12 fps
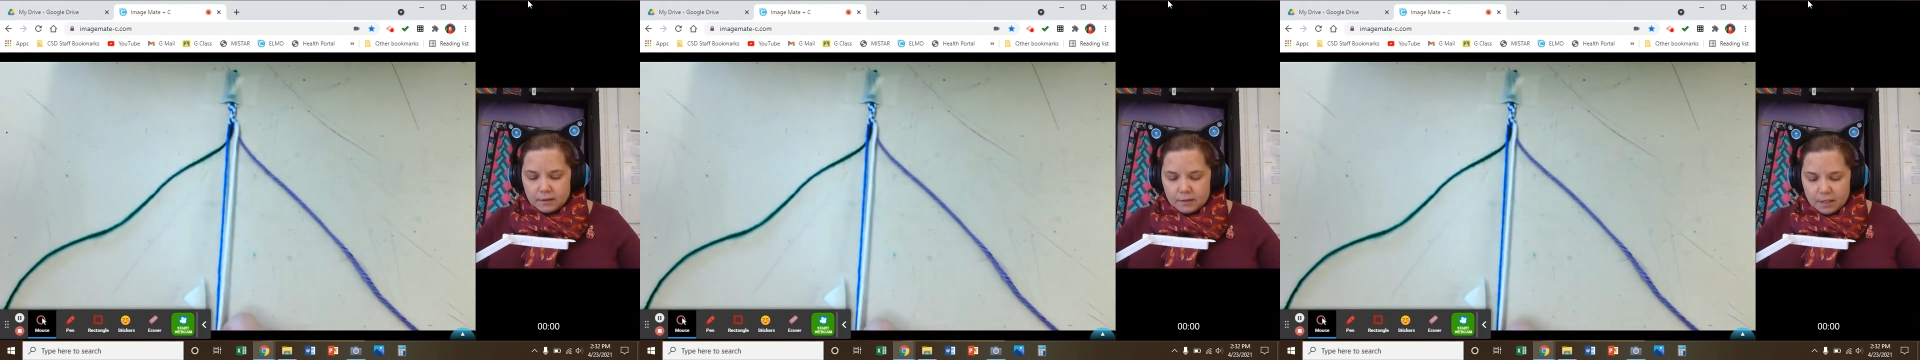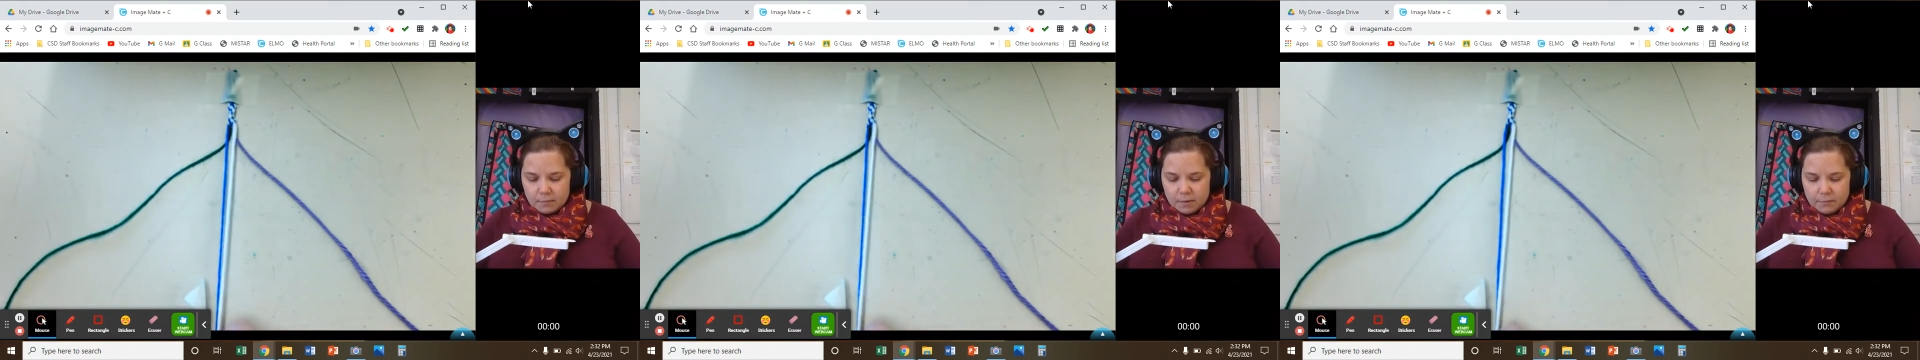
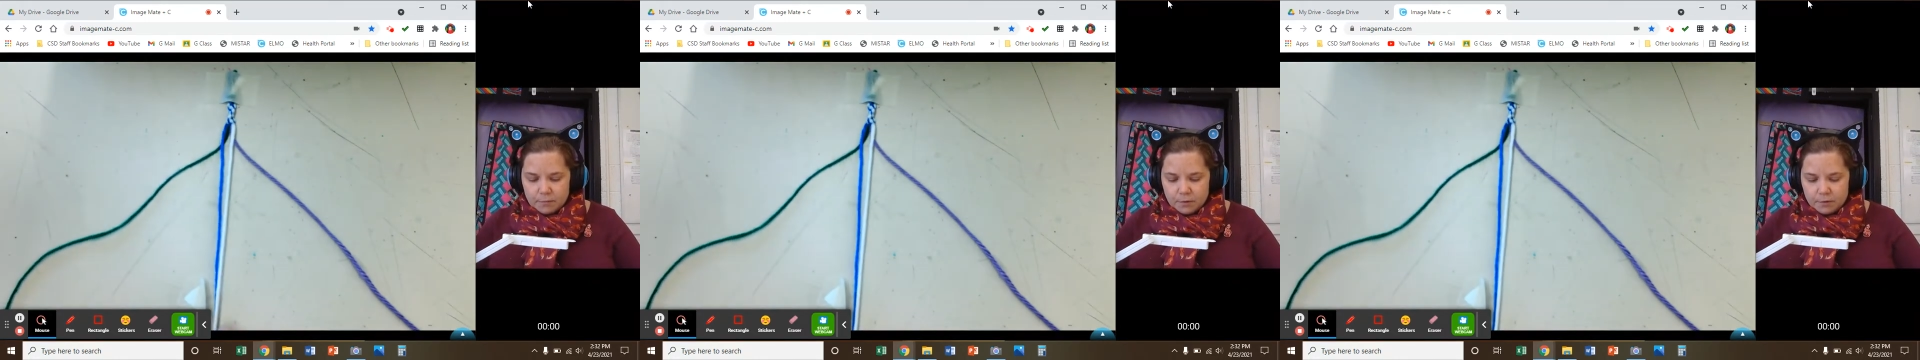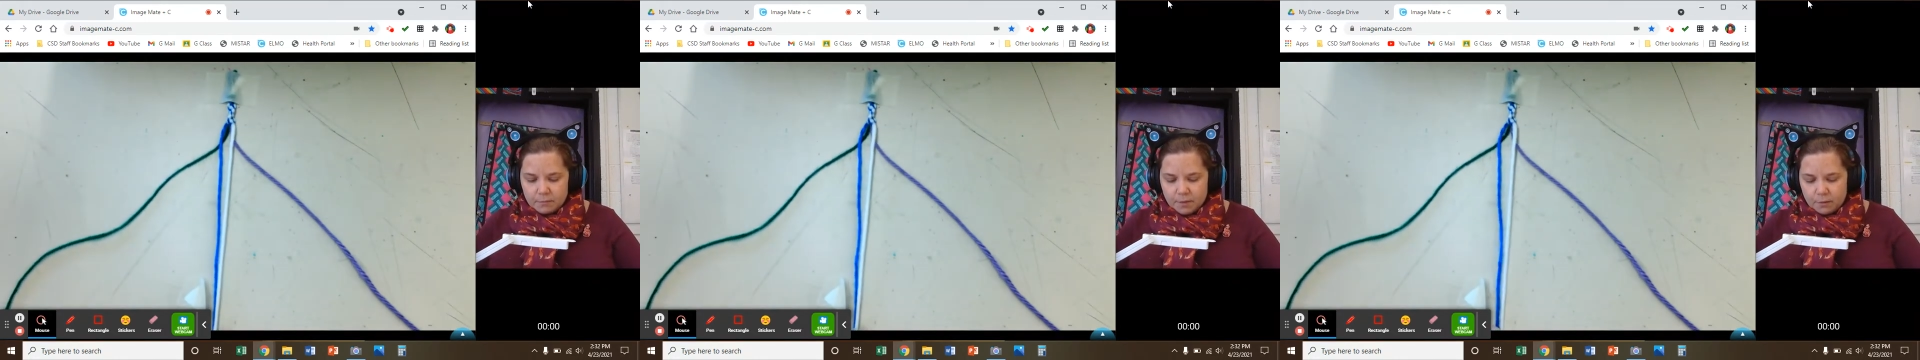take my
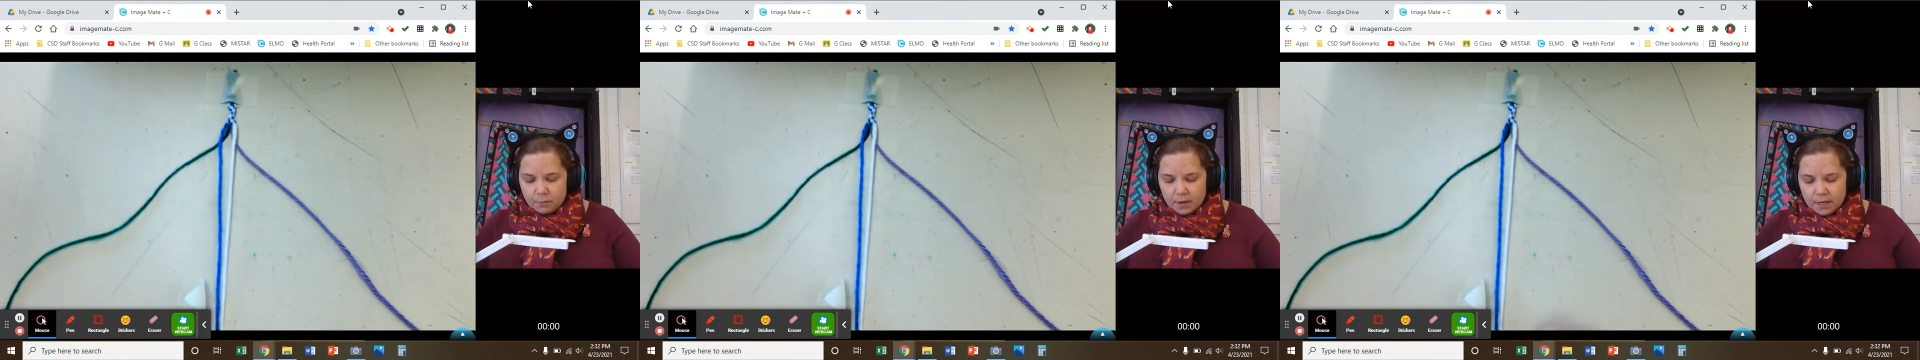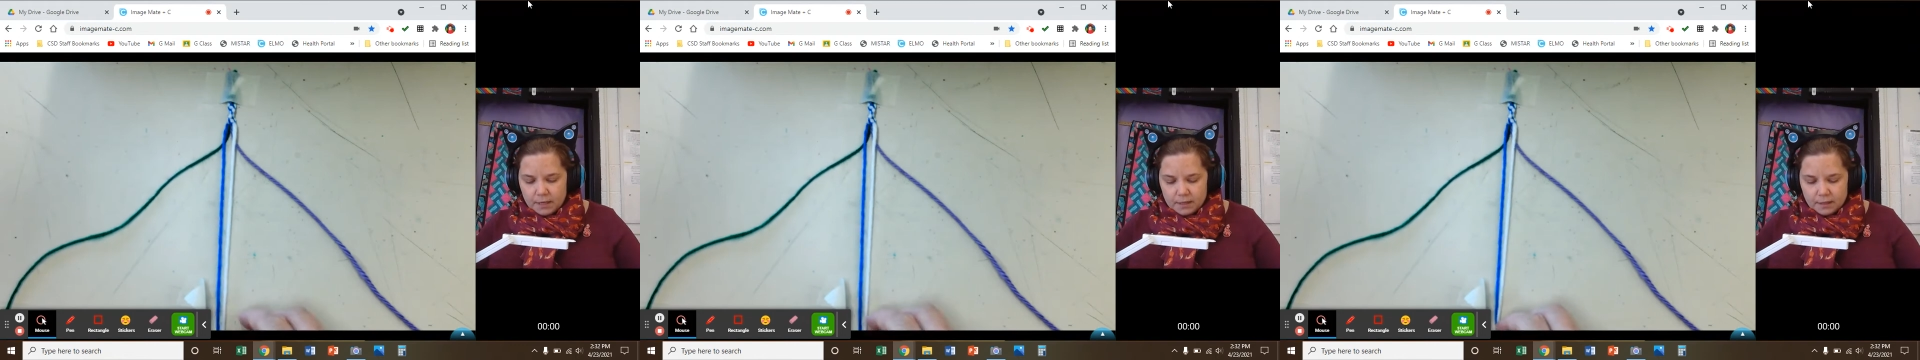blue and my
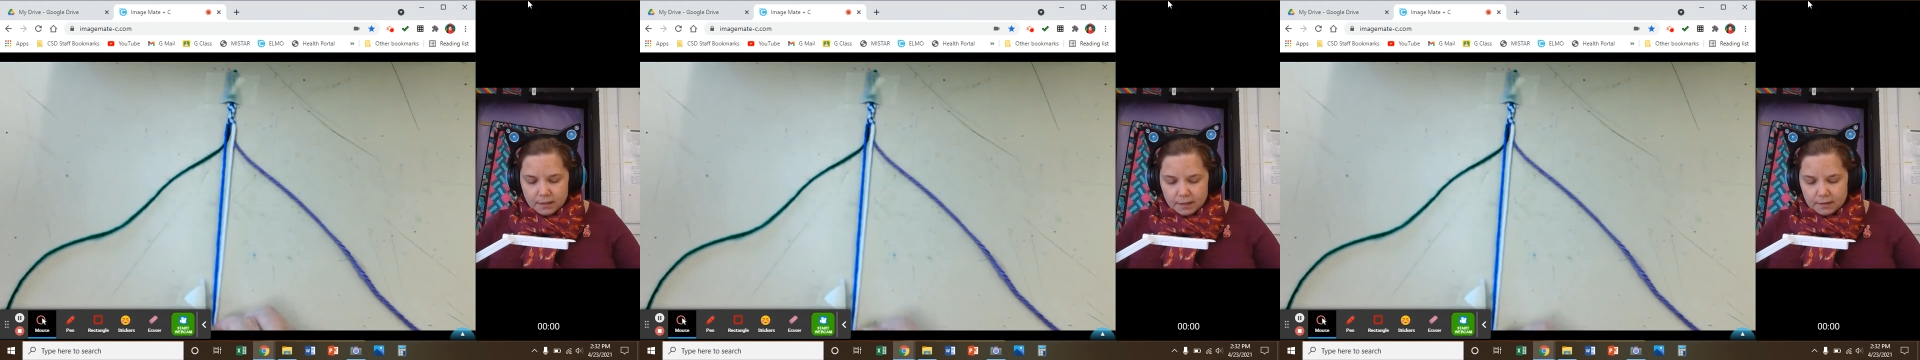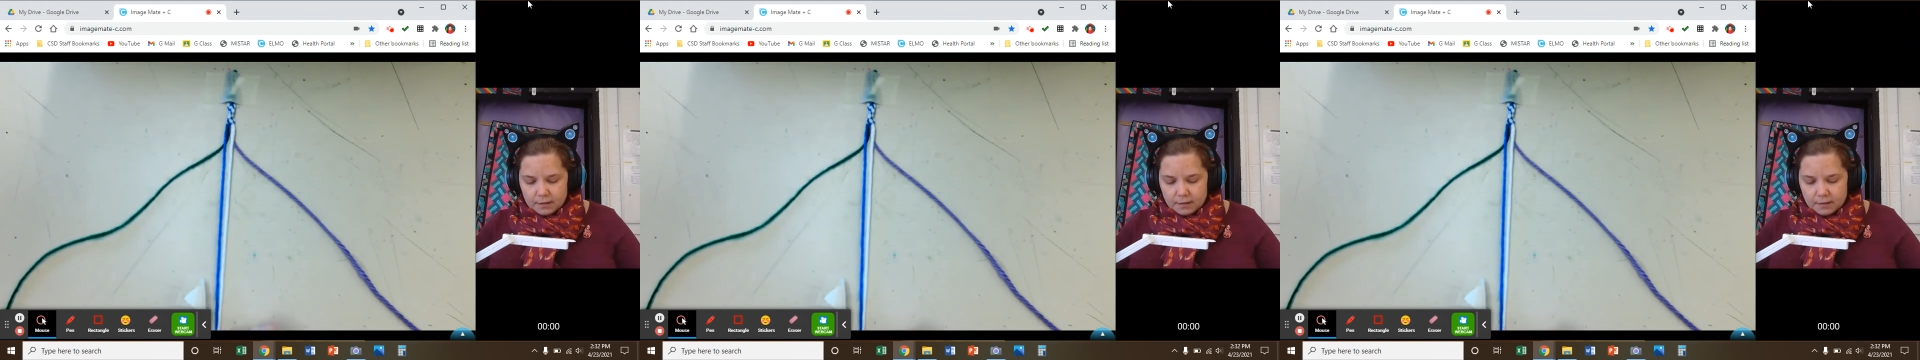white,
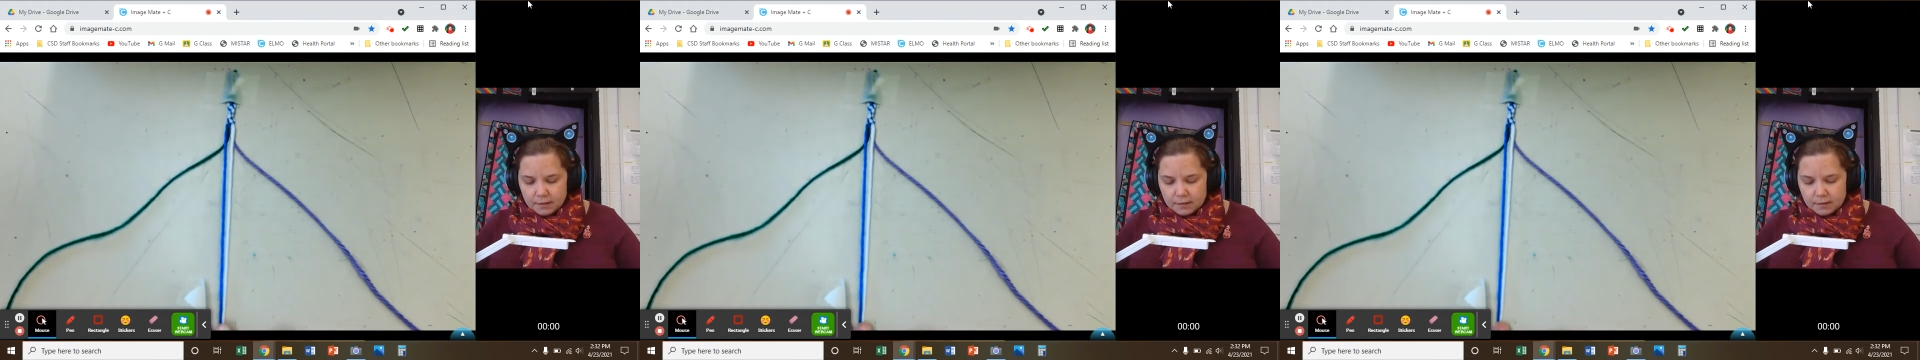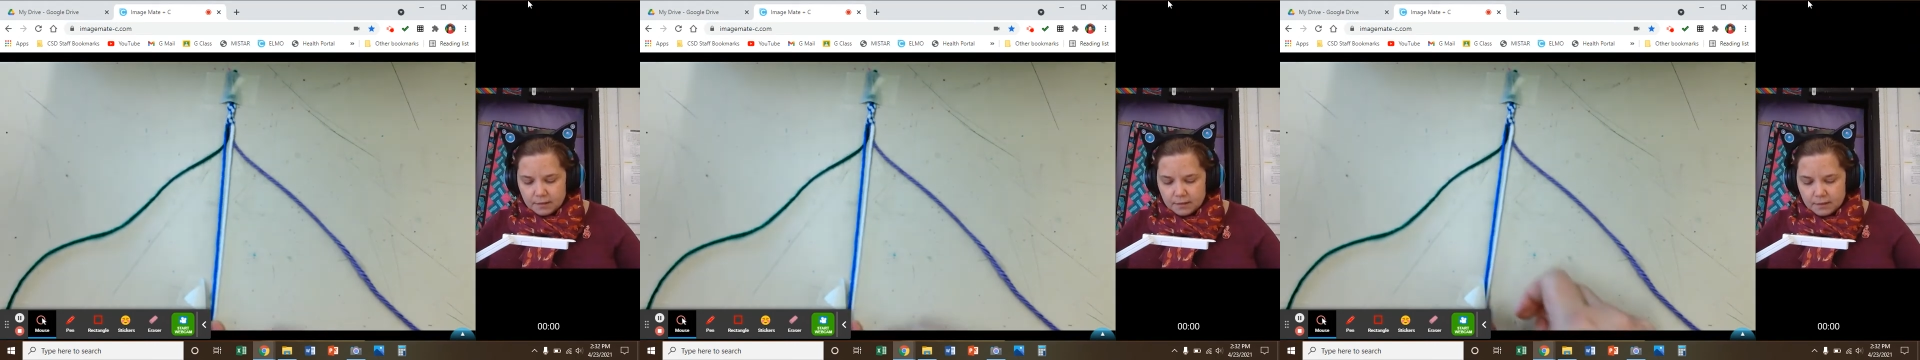
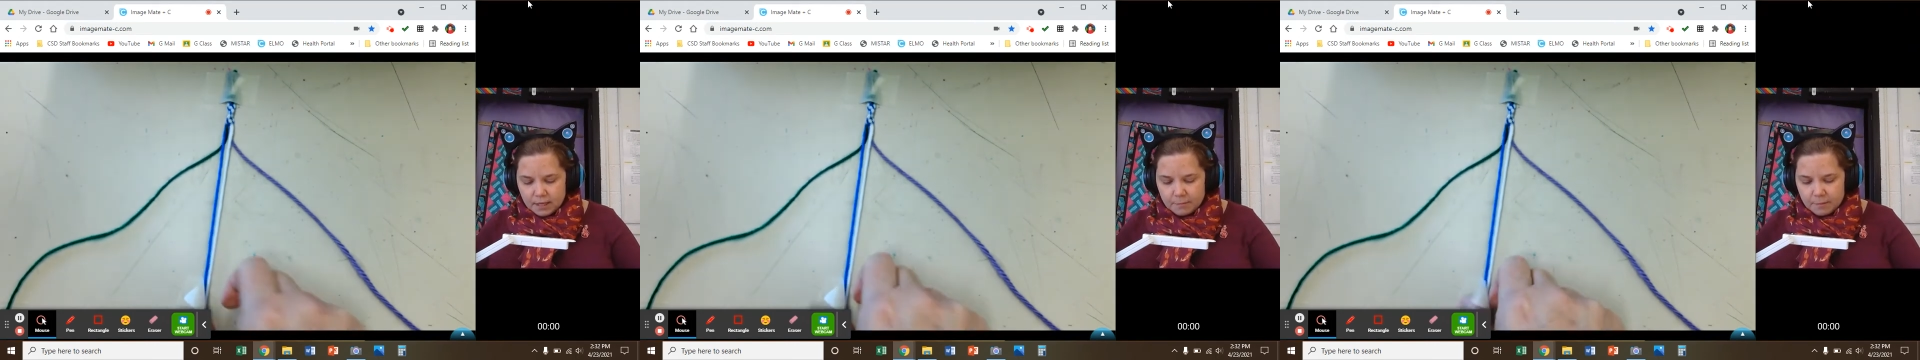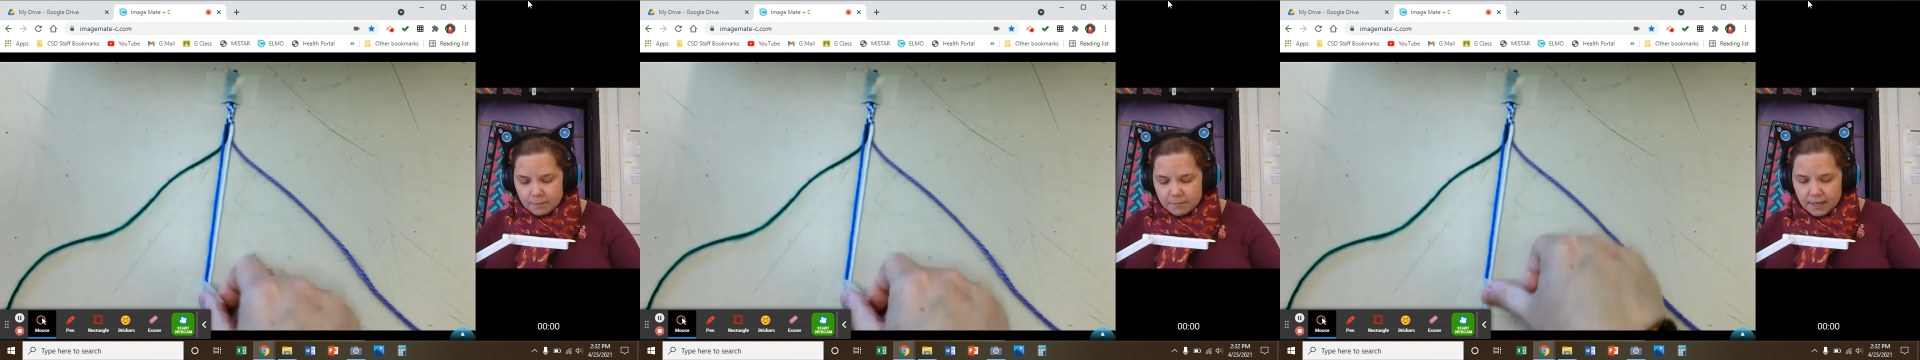tape
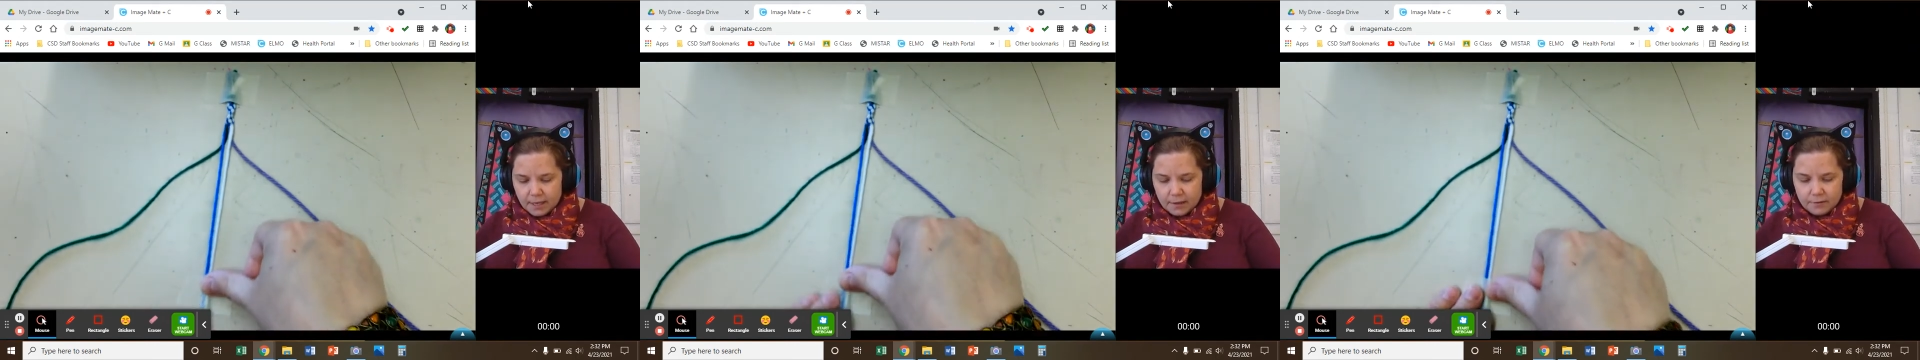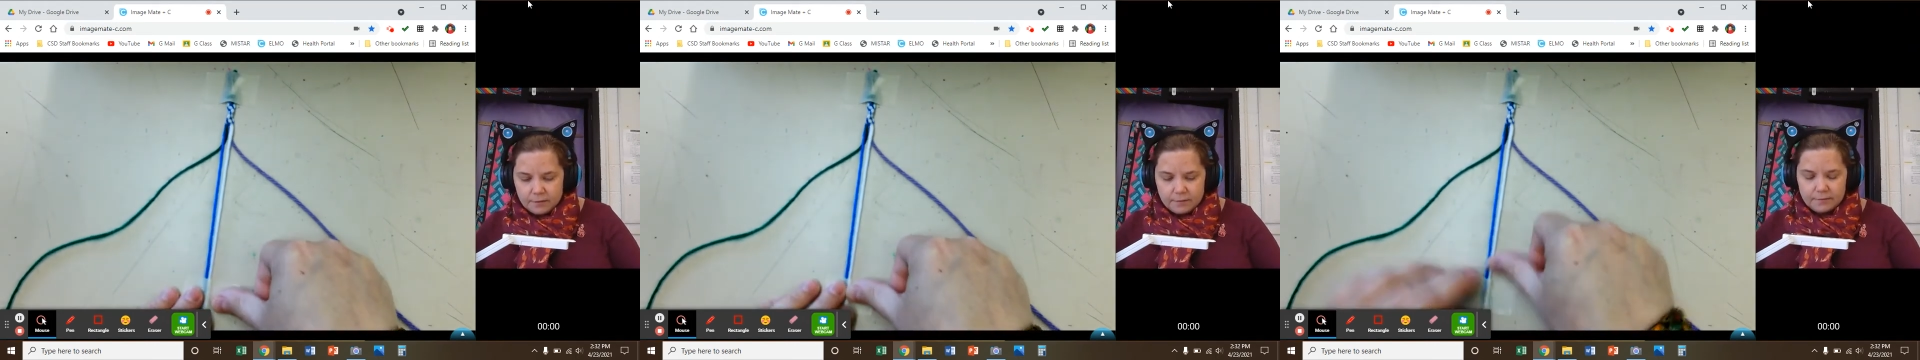them
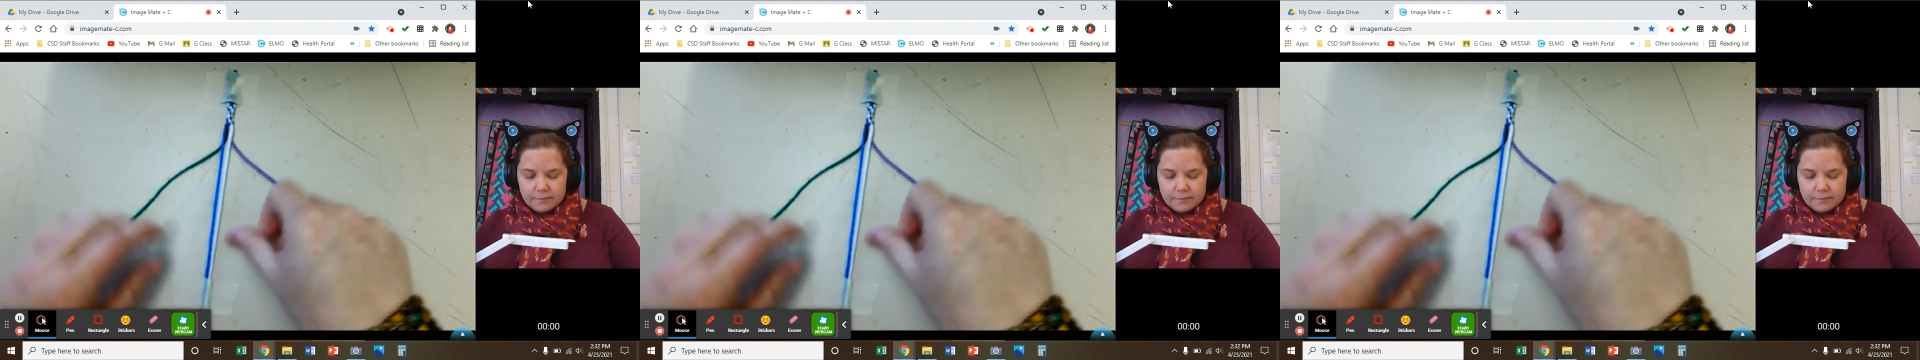down,